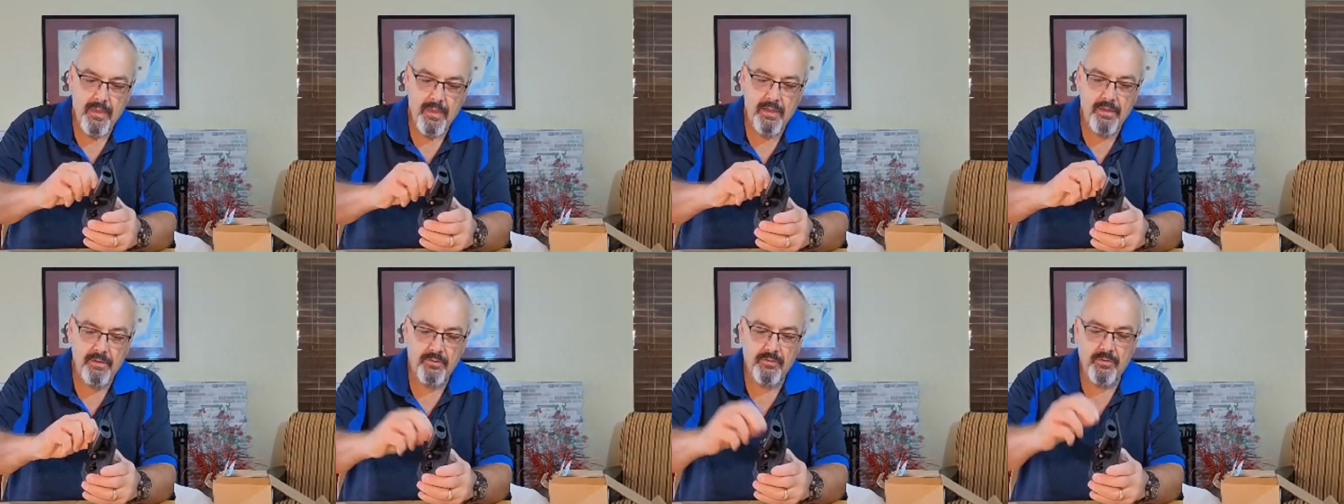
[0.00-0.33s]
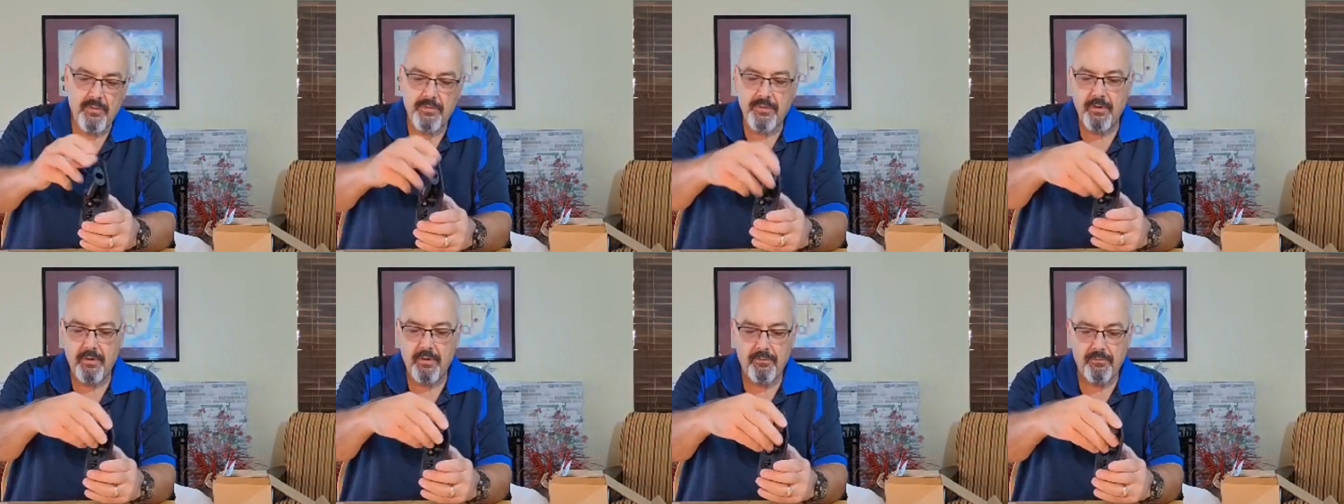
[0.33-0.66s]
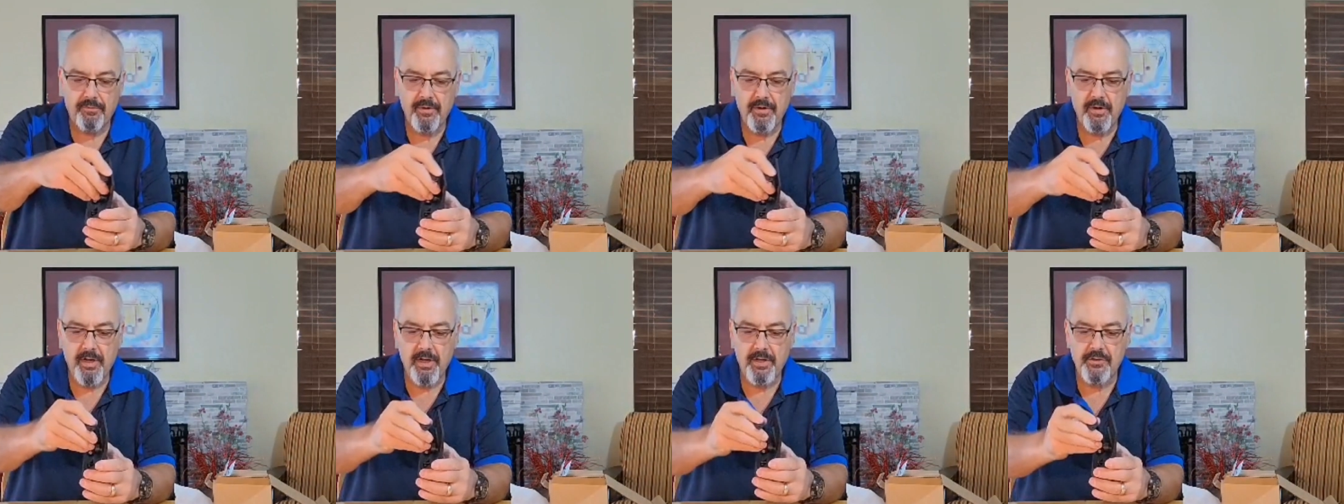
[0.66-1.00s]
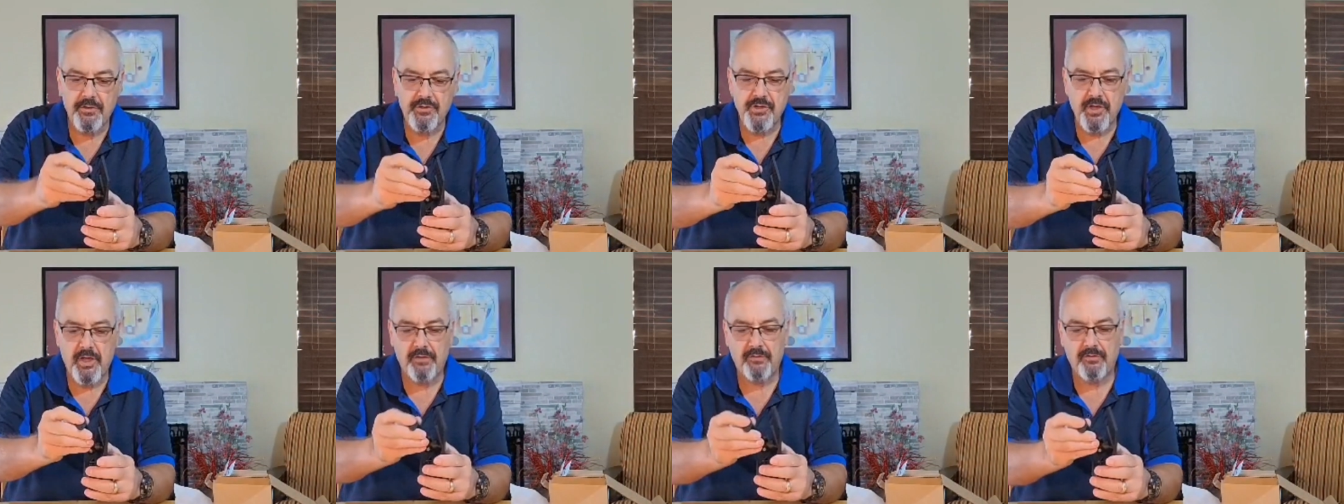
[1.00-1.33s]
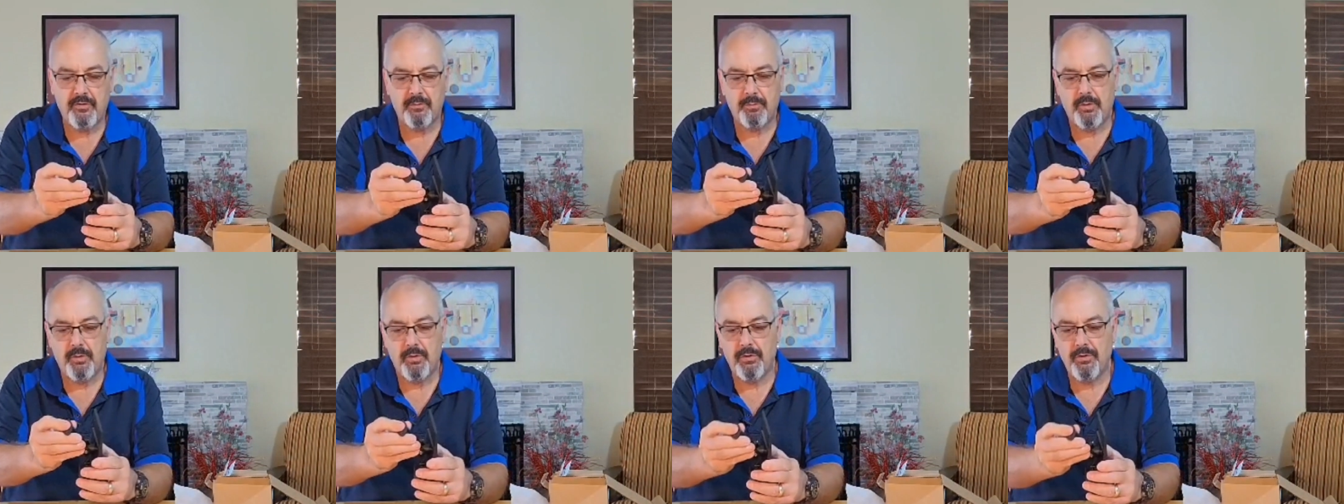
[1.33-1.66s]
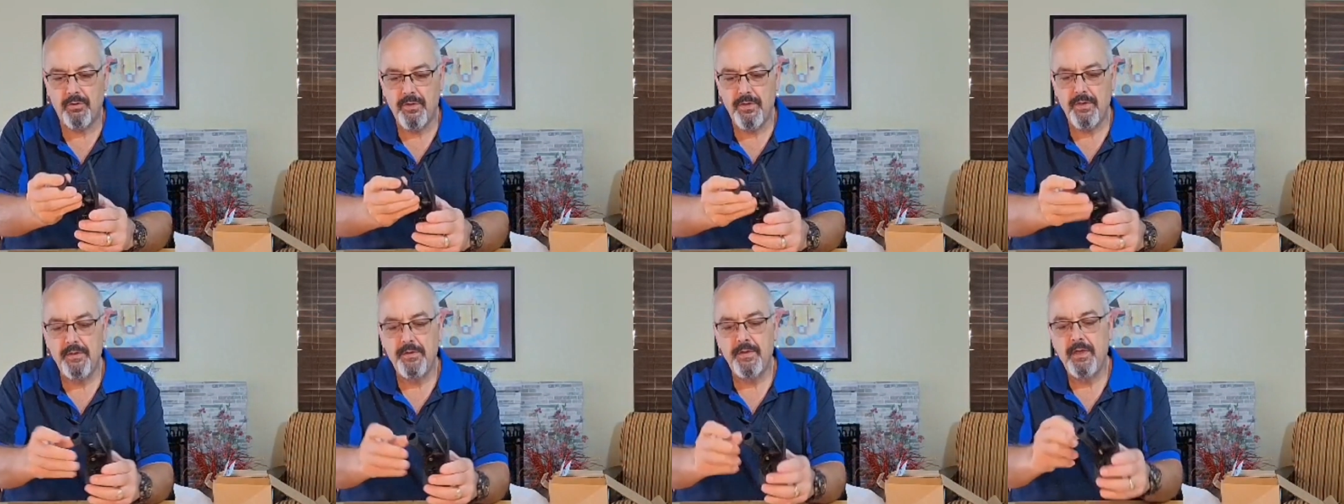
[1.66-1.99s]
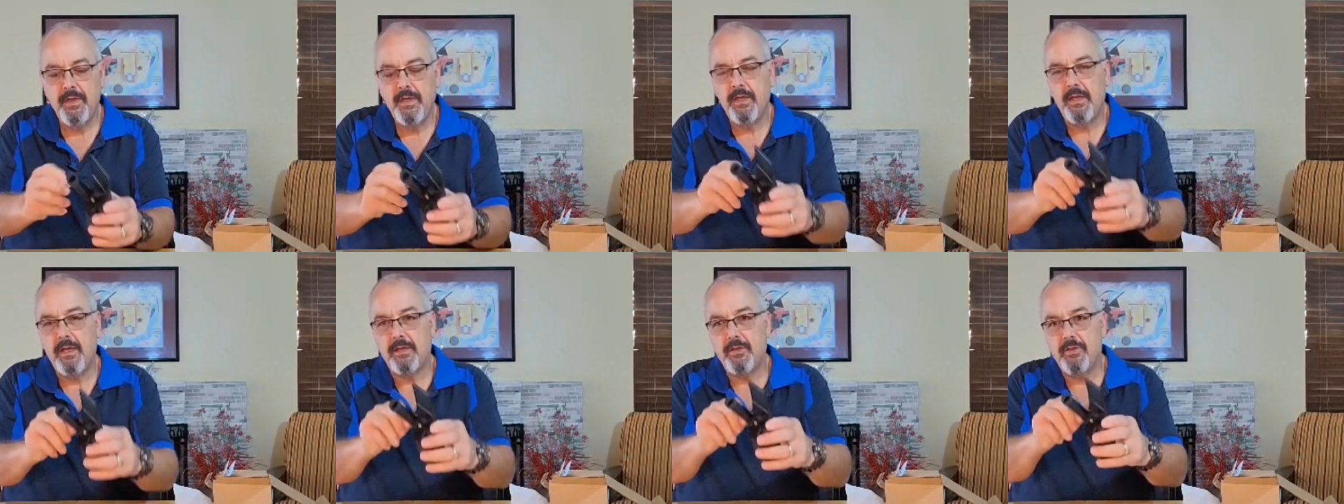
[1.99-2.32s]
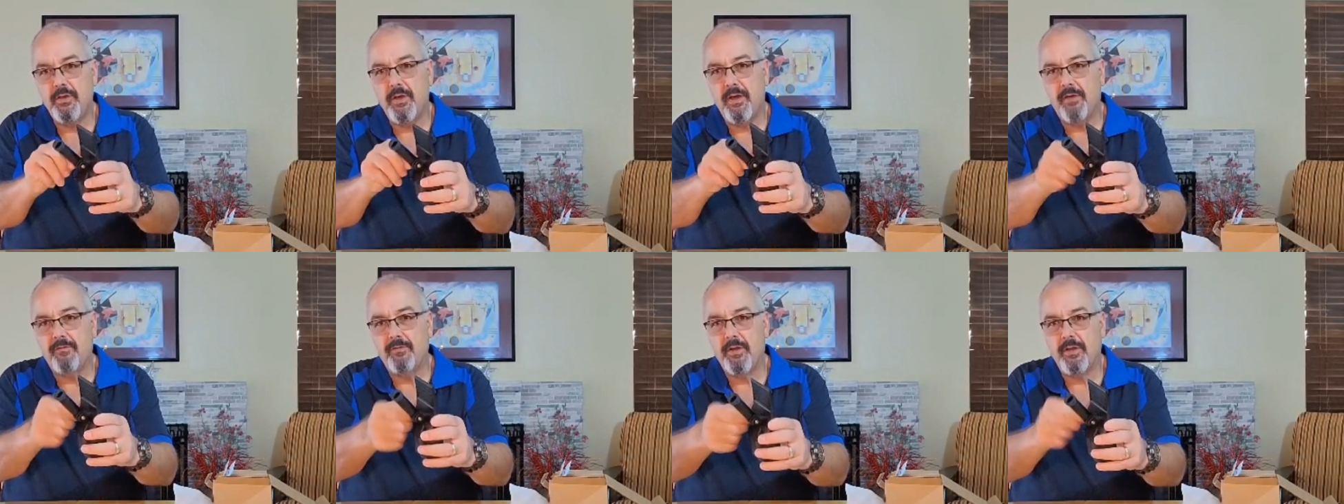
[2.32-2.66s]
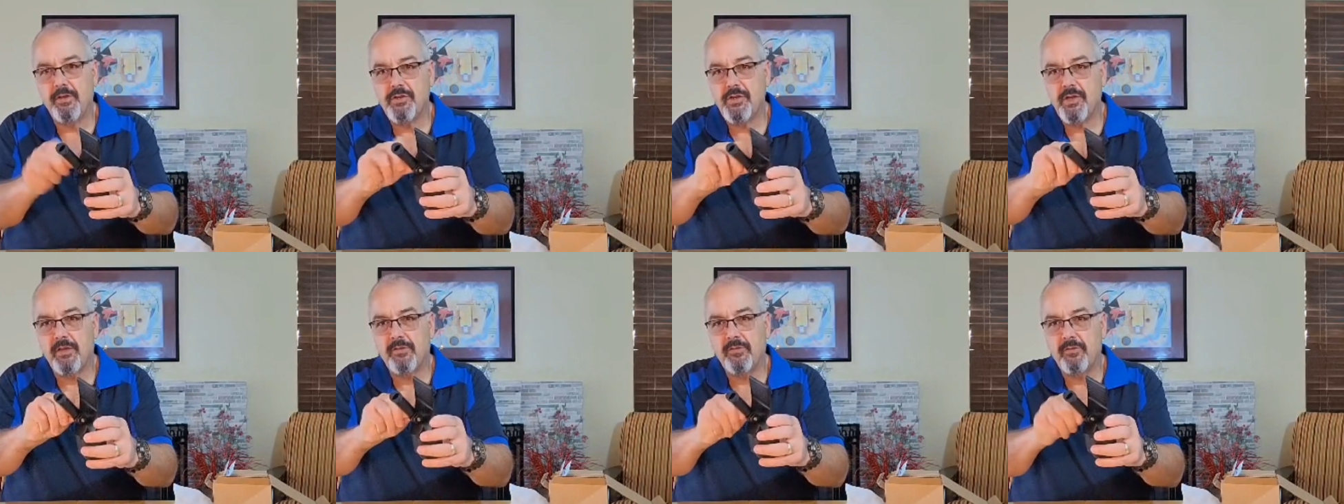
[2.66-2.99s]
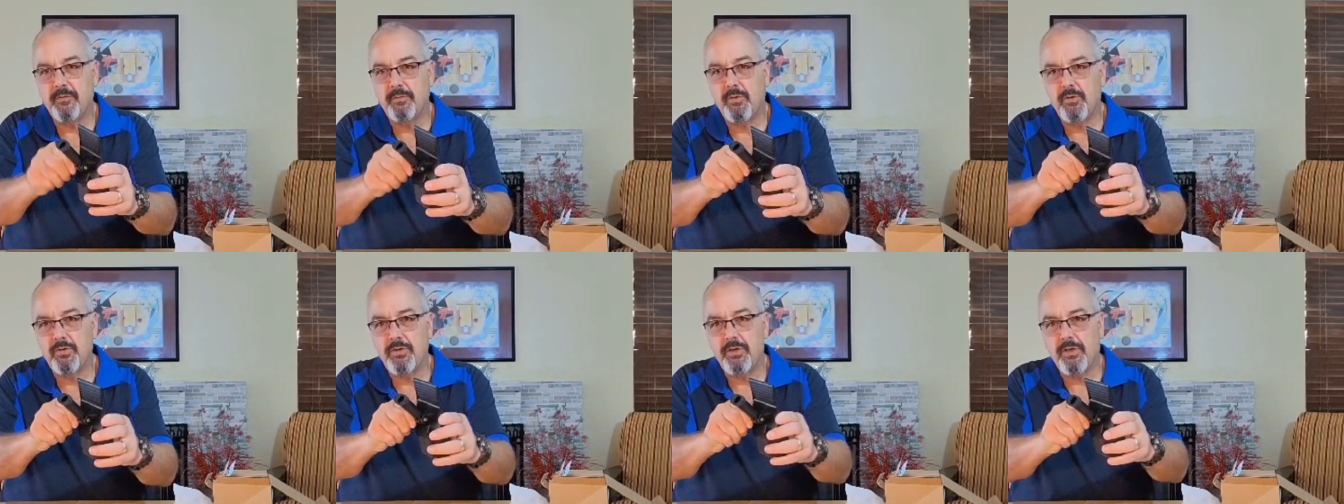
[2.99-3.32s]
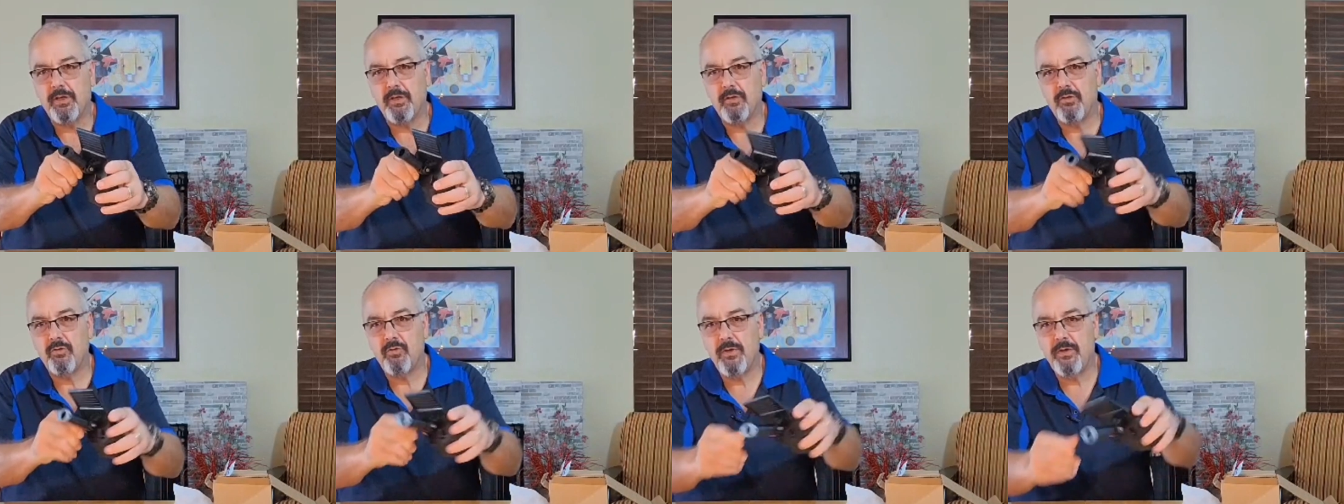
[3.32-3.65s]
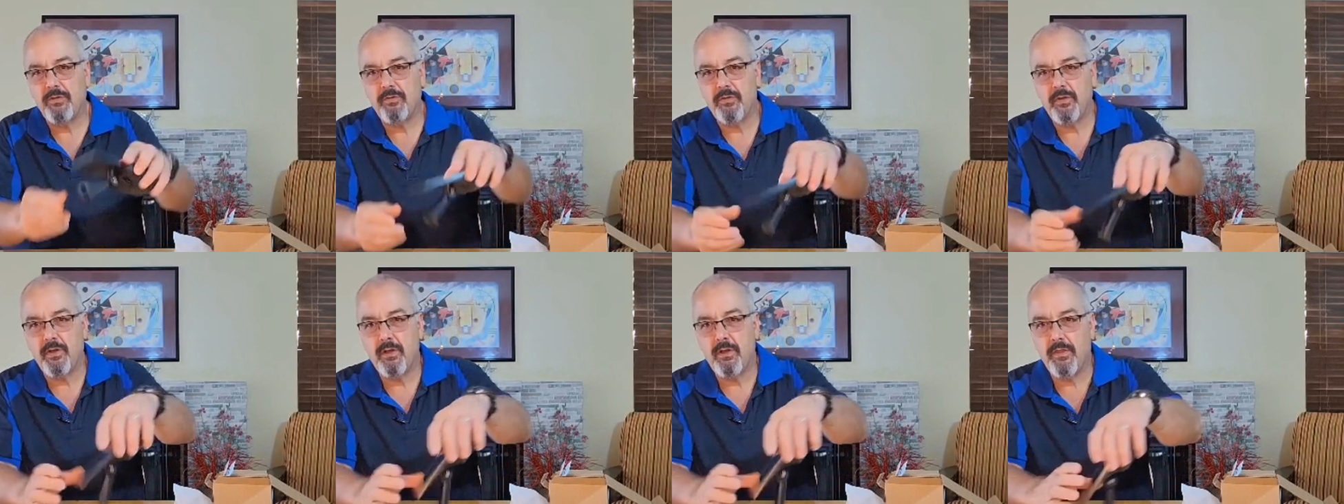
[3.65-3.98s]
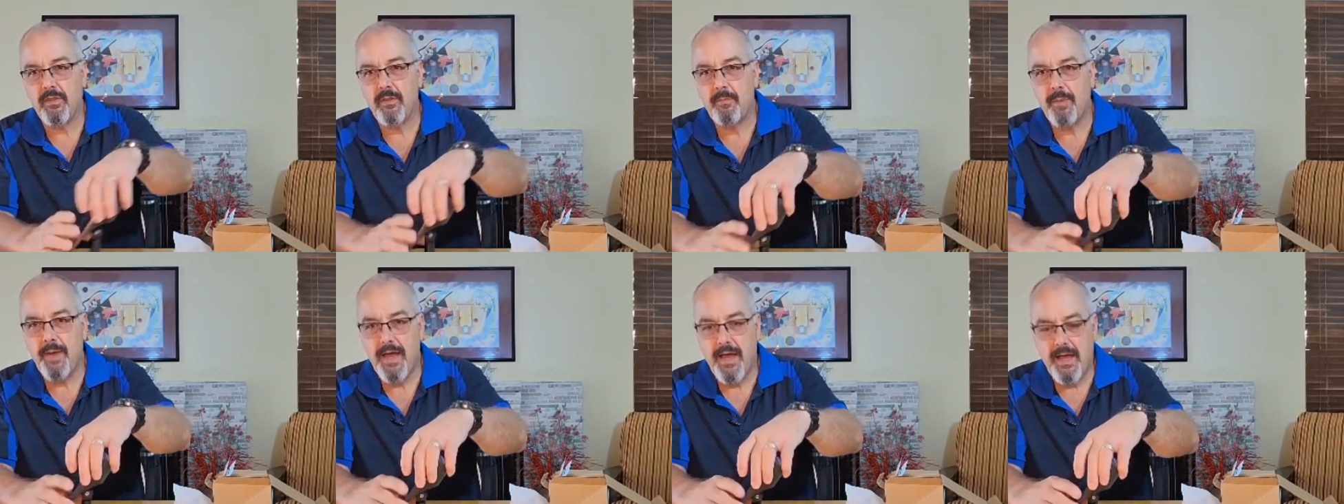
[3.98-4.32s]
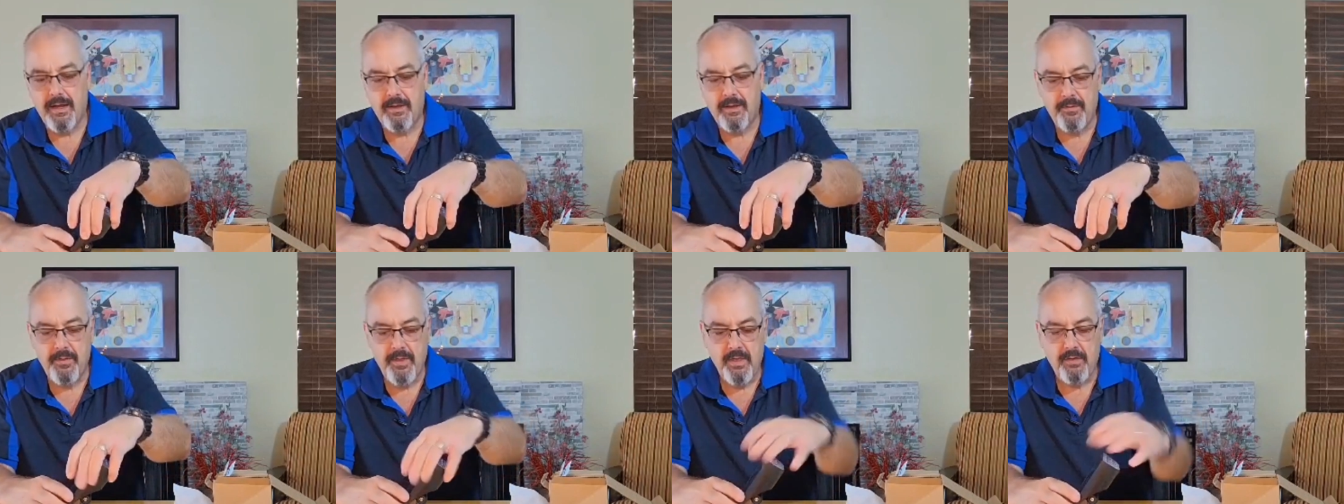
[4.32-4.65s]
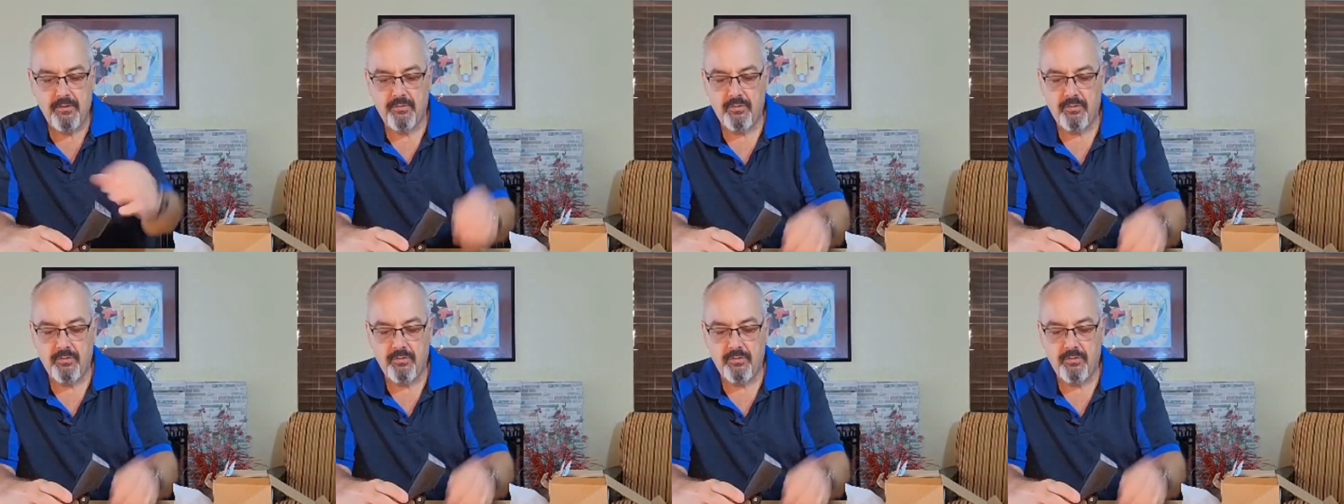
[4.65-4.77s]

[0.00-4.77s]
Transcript: is that they're very adjustable, and you have it adjustable, you can twist it on the back,